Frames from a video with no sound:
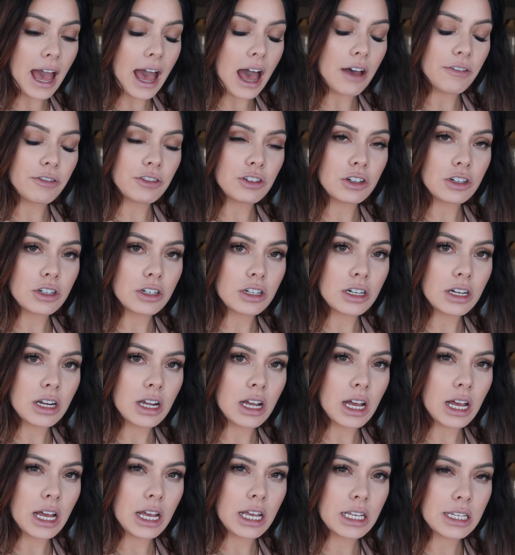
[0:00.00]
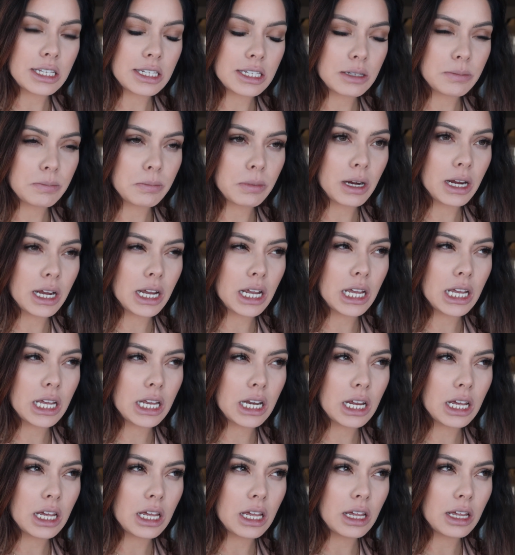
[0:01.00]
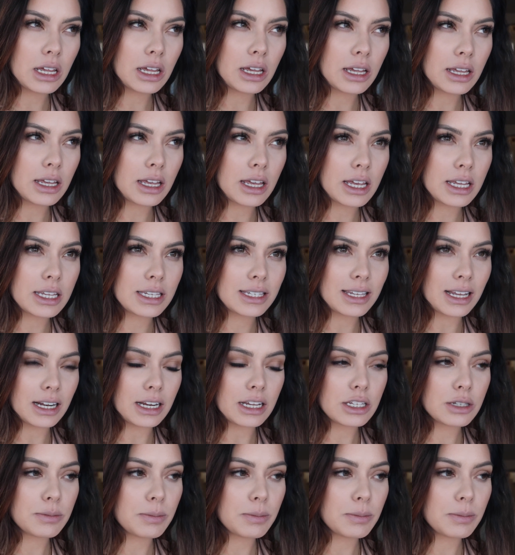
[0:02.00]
after I sprayed setting